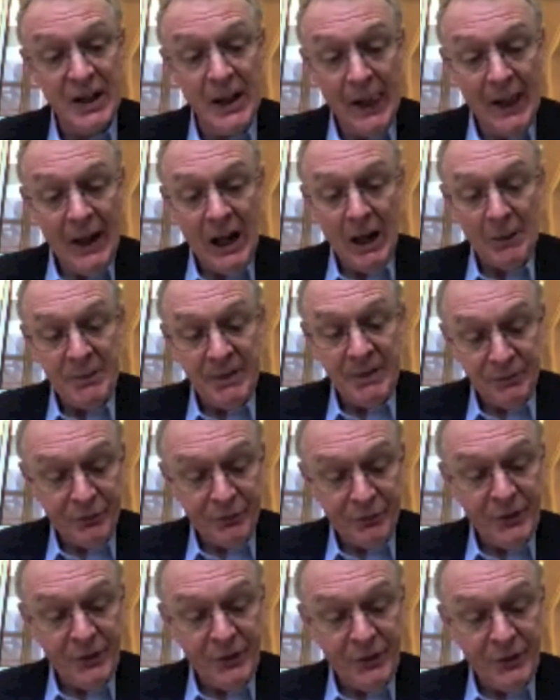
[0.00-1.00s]

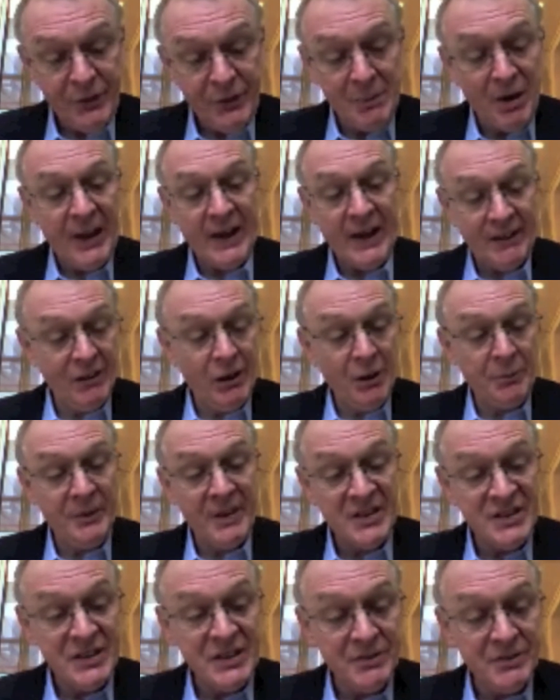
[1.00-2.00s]
free market
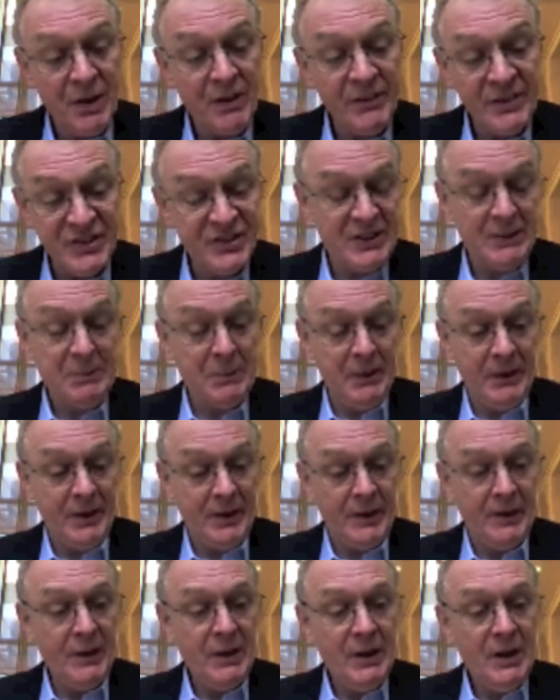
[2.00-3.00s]
economics is very
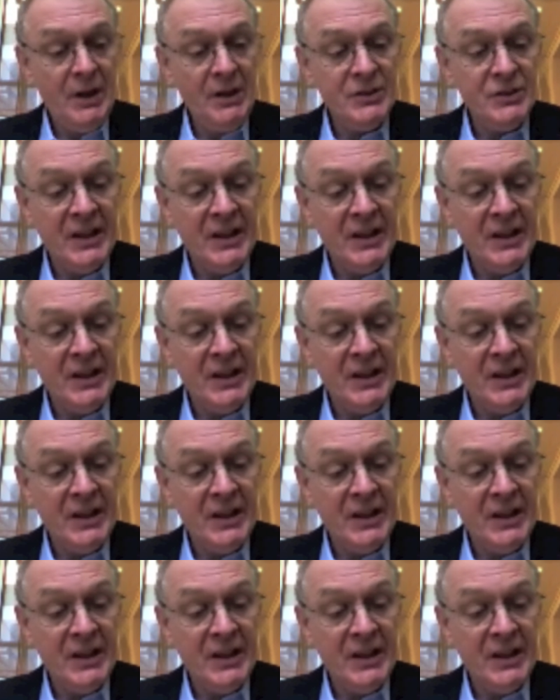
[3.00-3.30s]
similar